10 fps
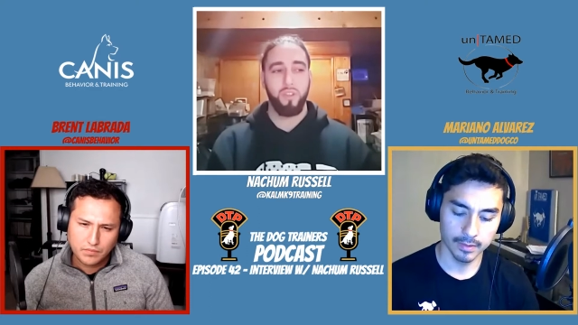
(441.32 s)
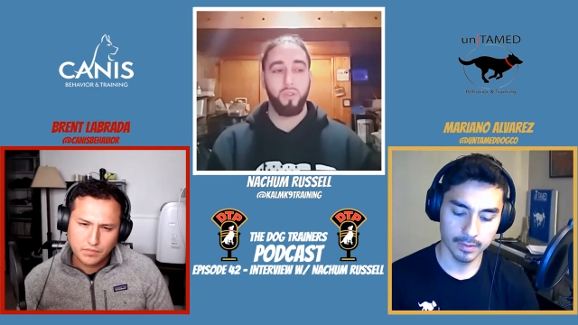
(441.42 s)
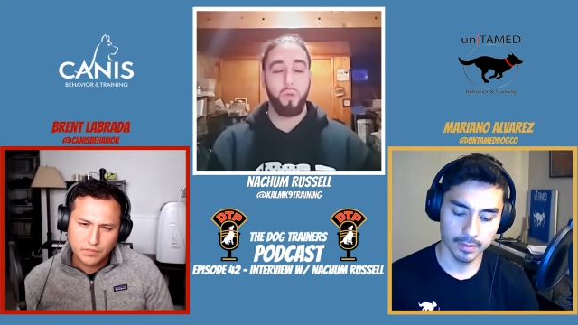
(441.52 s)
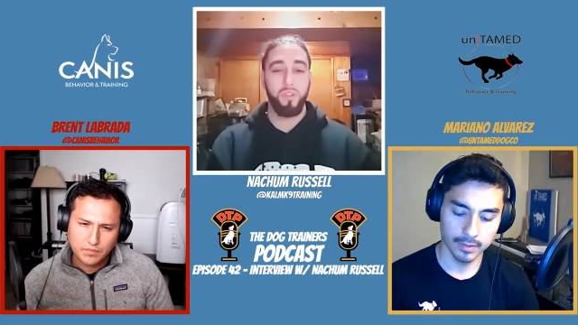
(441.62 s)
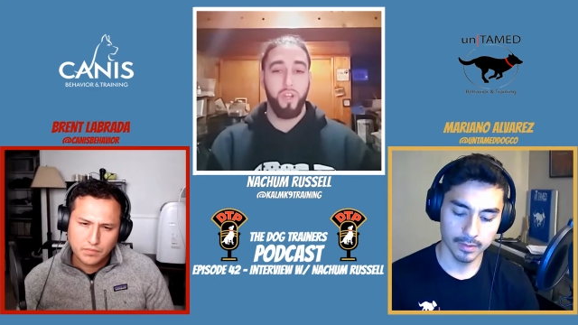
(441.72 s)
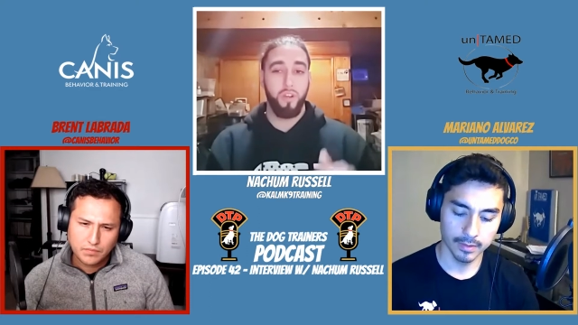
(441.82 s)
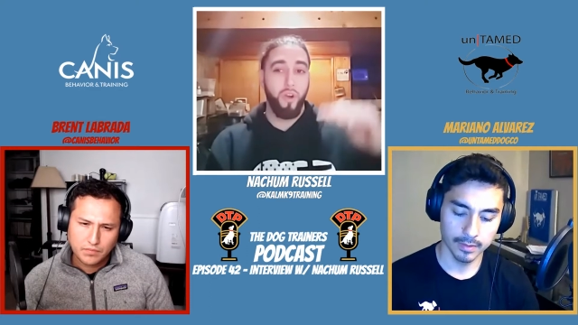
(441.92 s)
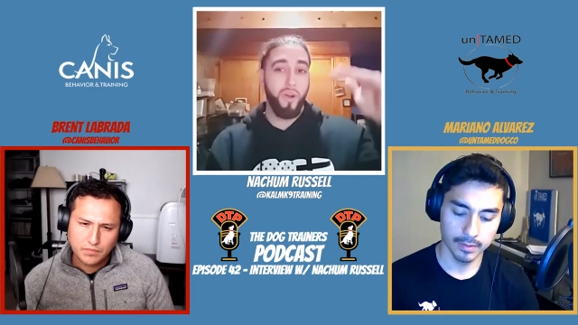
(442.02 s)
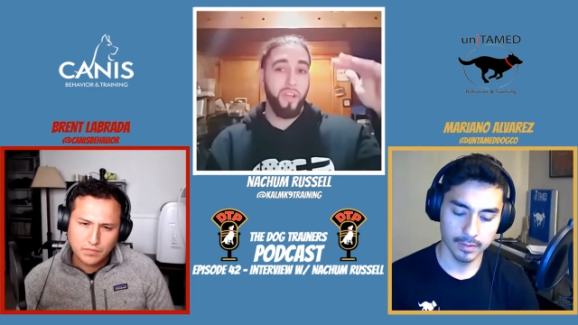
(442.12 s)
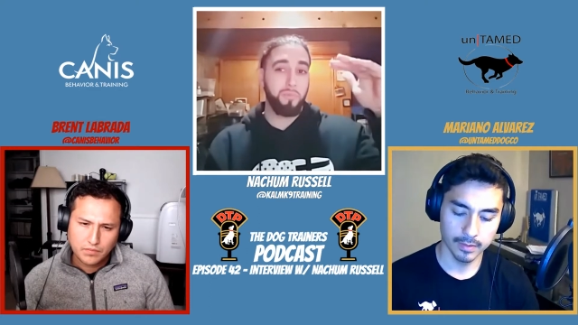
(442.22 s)
Speaker 1: tools are
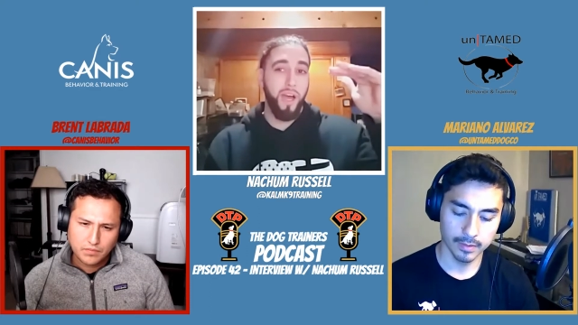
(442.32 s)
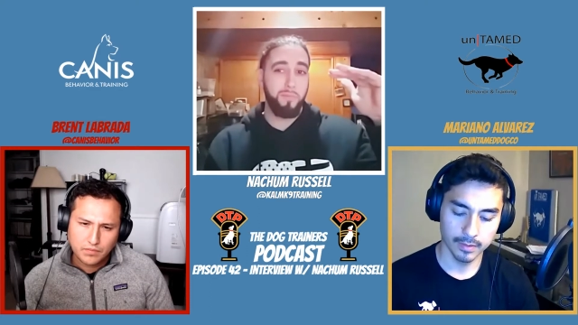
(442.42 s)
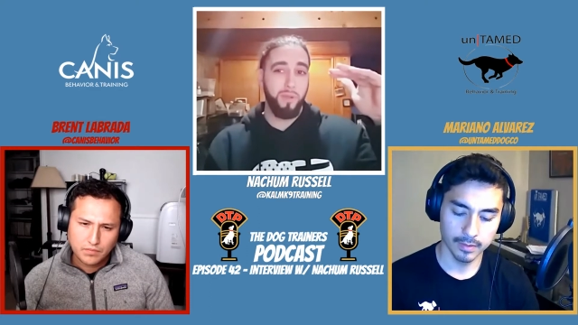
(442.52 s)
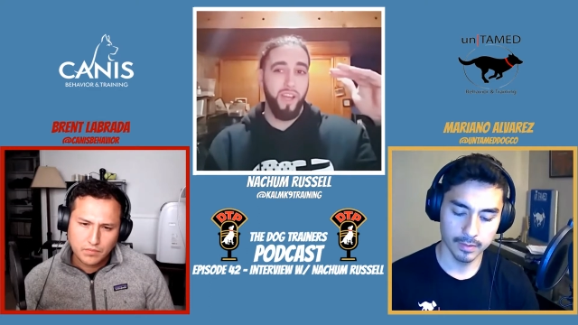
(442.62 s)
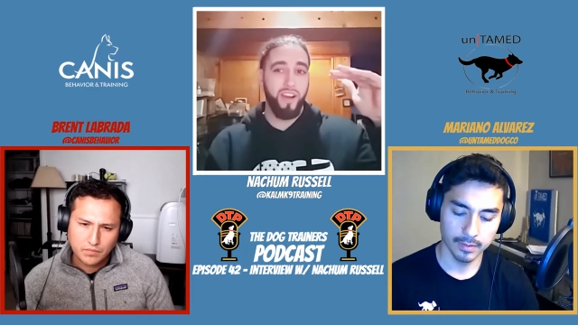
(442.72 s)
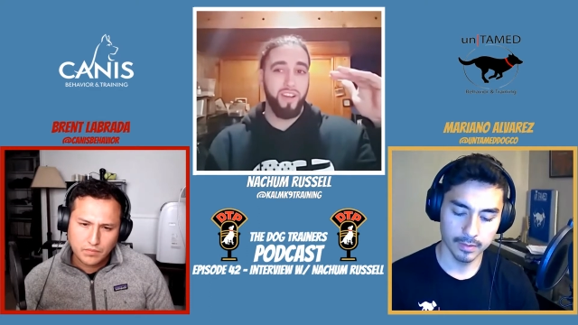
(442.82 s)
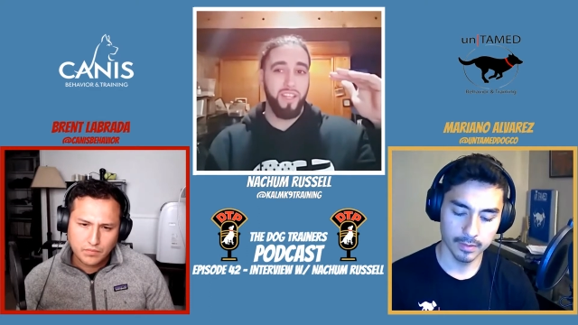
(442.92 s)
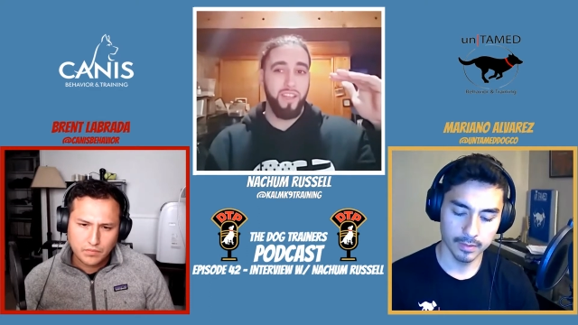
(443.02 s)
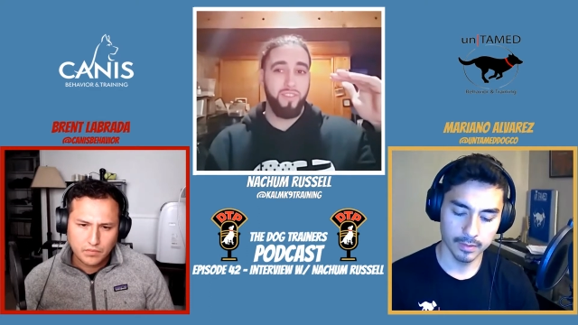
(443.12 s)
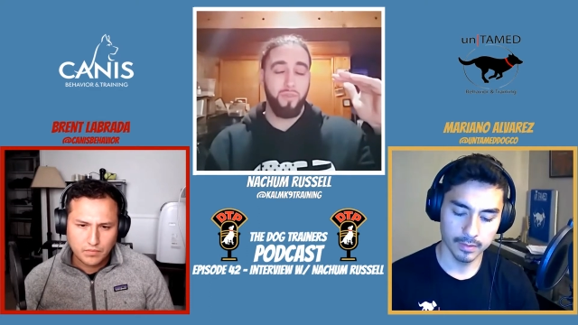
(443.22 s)
growing in
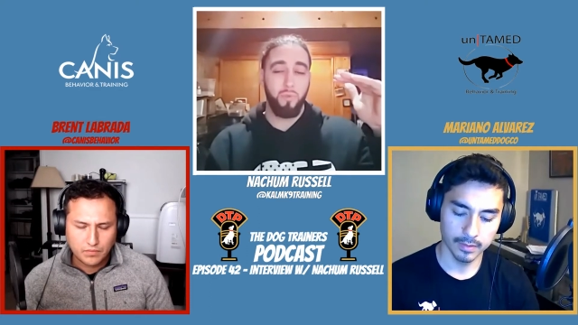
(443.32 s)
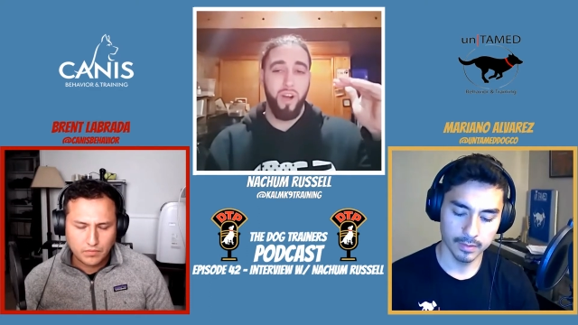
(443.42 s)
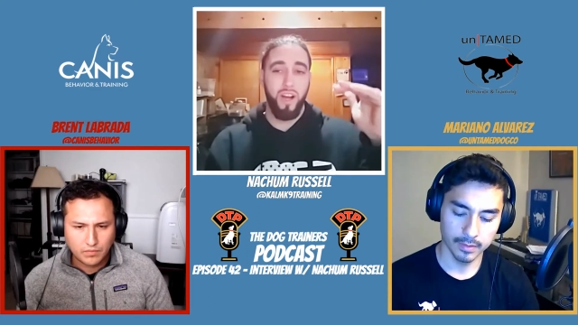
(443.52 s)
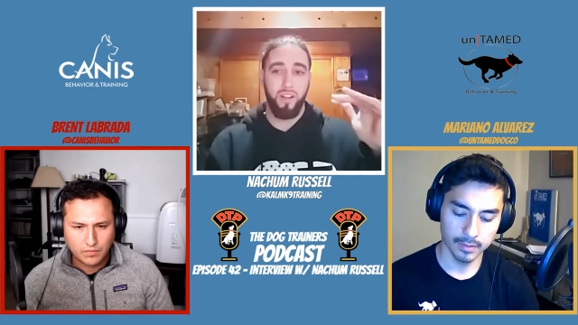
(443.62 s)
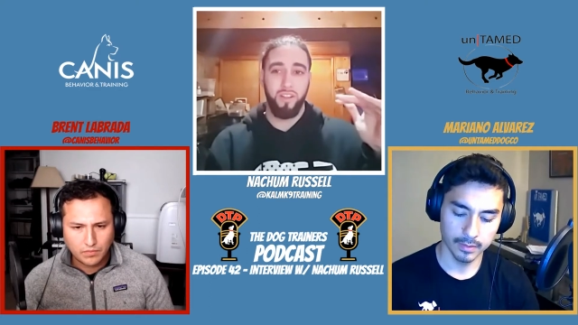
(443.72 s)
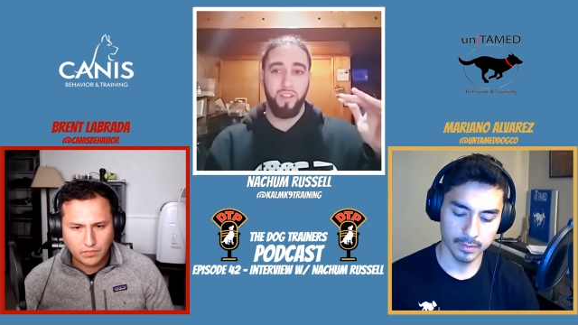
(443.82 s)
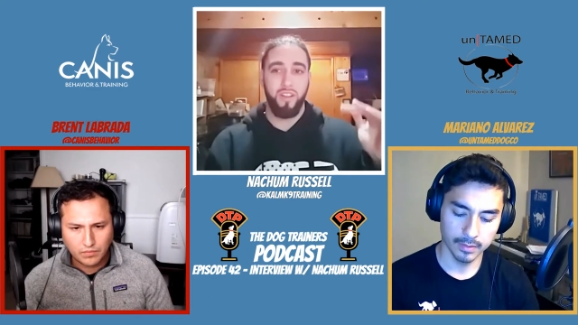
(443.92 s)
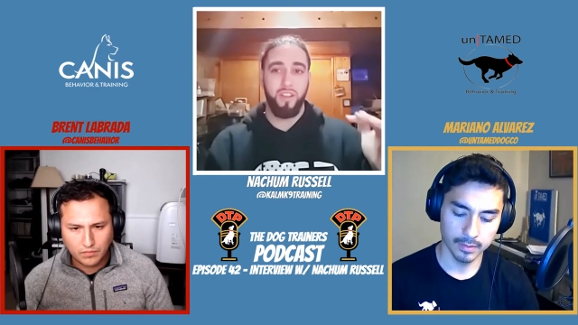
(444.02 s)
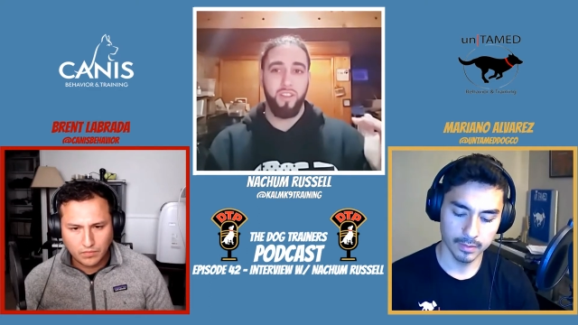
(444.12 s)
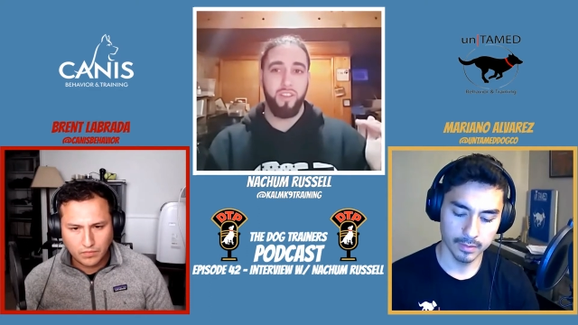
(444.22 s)
popularity, even while
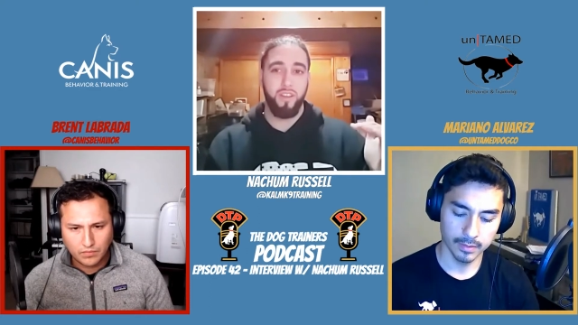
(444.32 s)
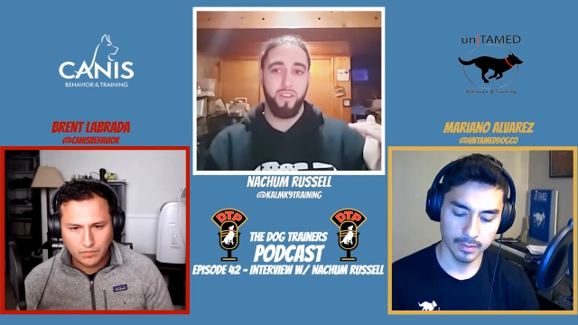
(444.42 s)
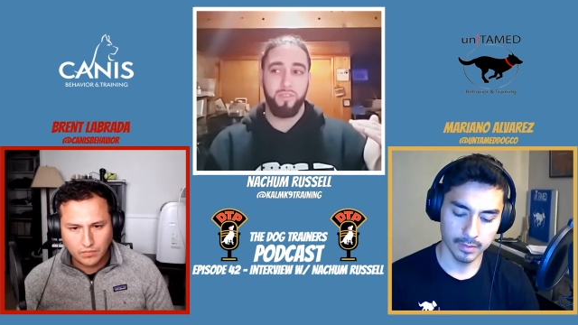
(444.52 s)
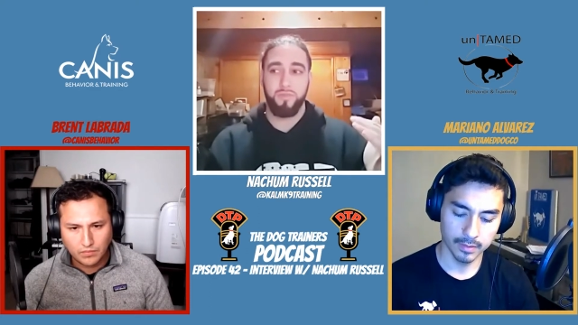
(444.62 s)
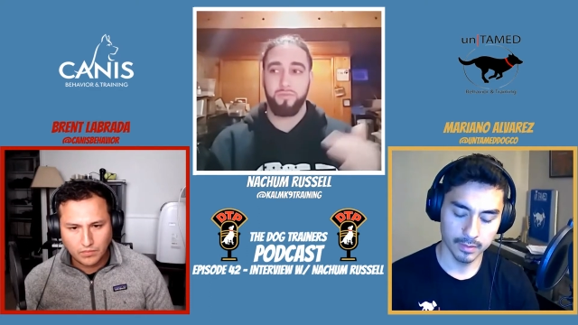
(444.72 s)
the